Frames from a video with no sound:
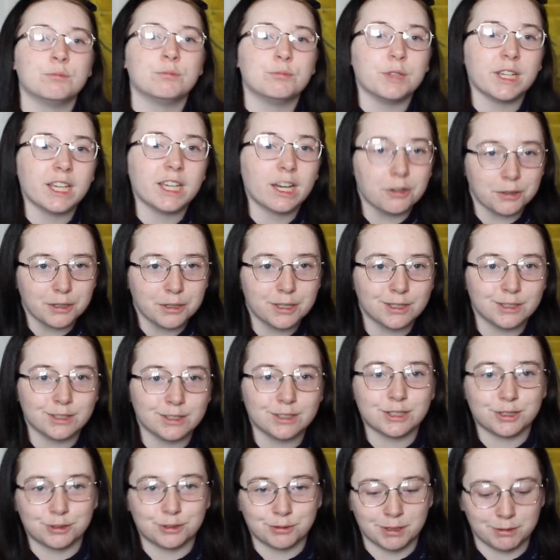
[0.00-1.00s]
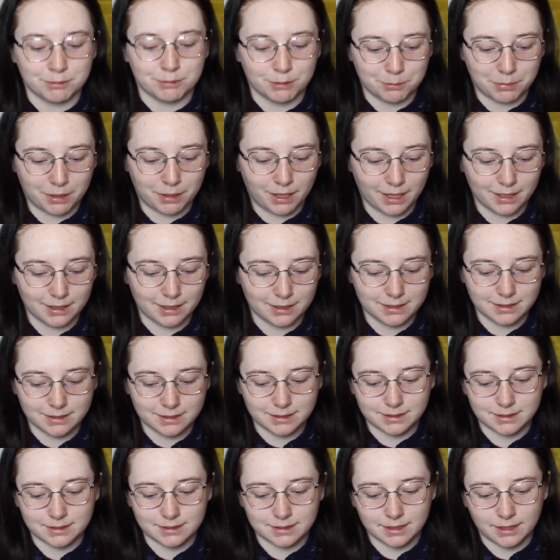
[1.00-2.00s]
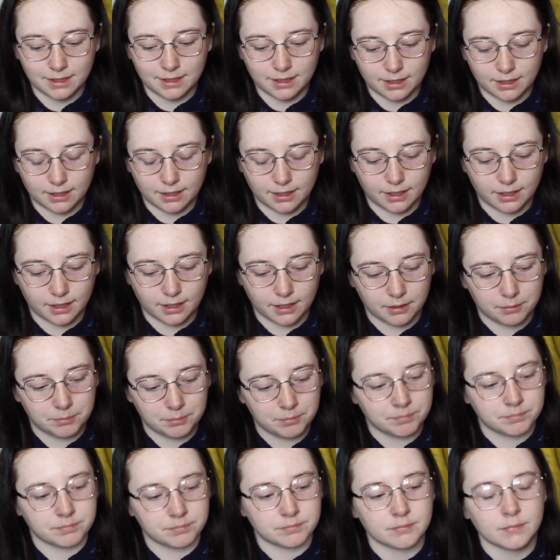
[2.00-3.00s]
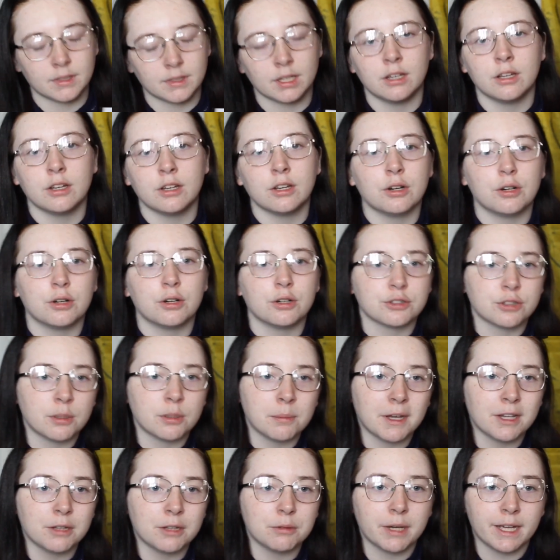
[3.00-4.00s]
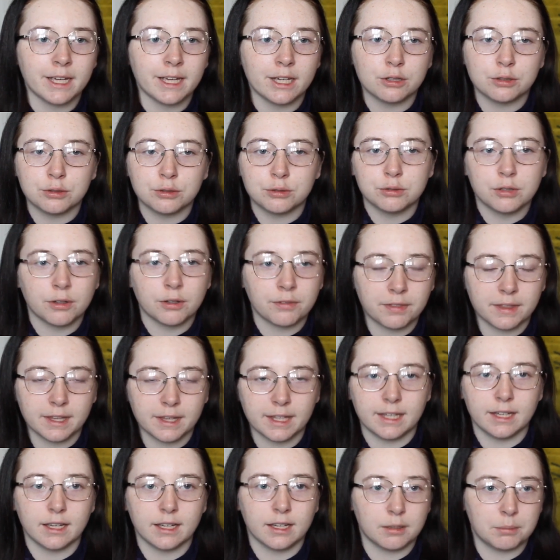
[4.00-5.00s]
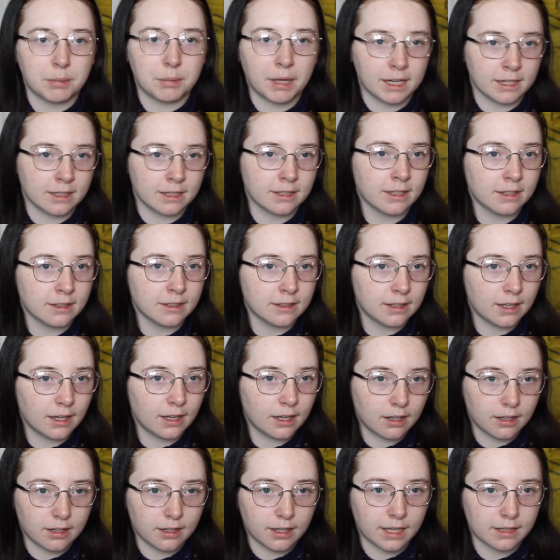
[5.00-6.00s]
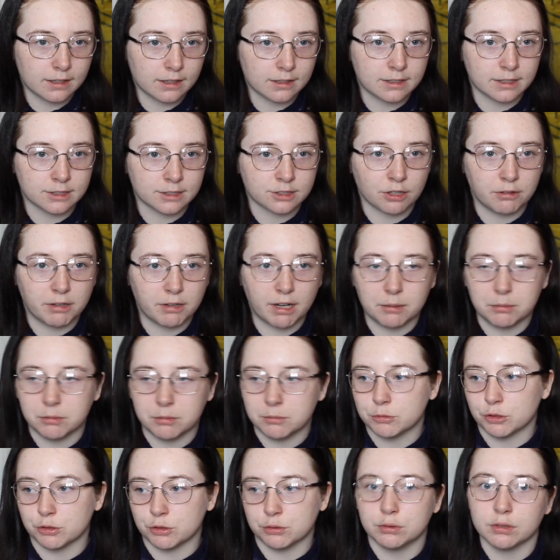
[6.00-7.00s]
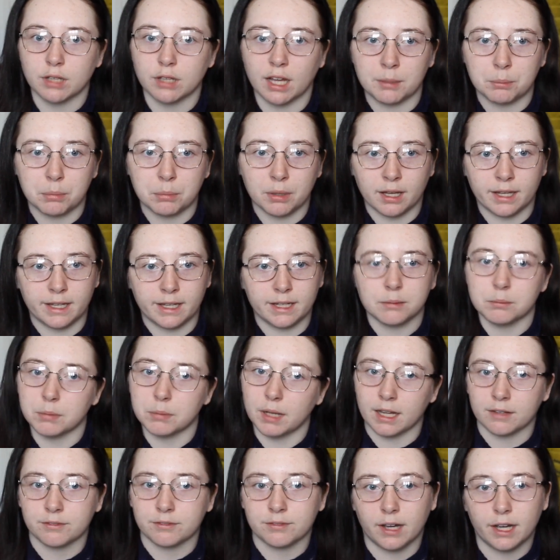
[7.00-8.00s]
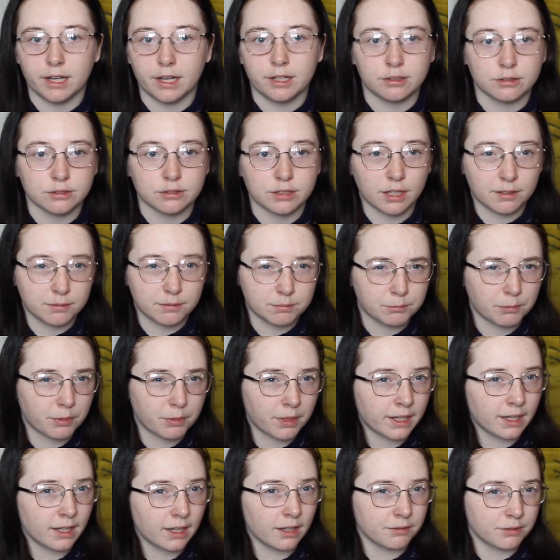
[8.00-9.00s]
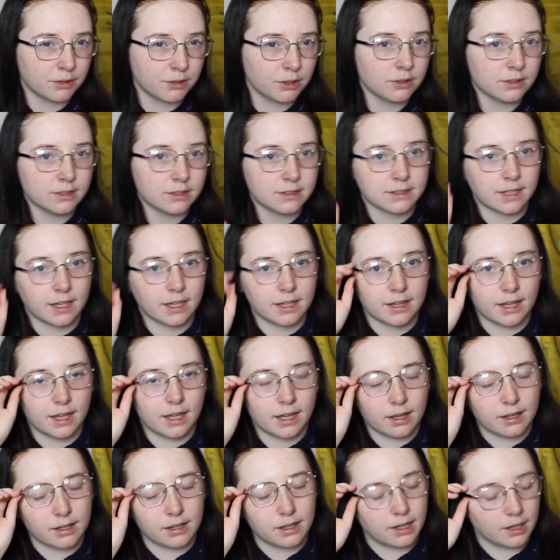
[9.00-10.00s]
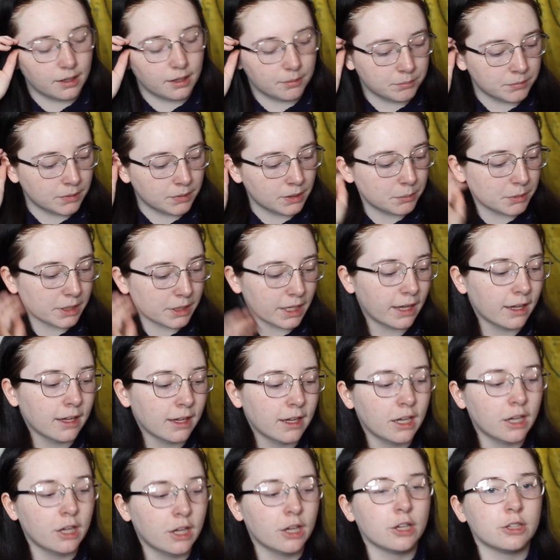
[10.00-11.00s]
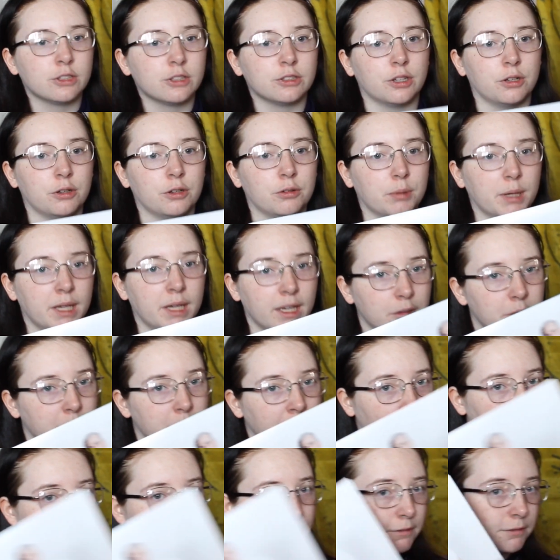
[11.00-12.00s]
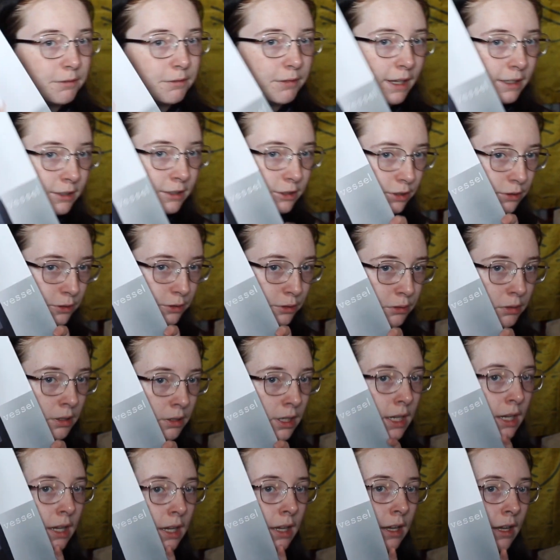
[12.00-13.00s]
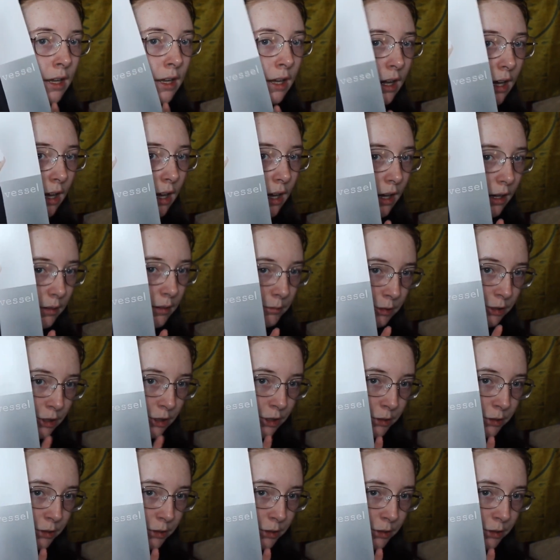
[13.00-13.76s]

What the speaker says: we are on to 21 Pilots. Also, by the way, all of the Panic at the Disco albums are all like plain black vinyls. I think I forgot to say that. So here we have Vessel, which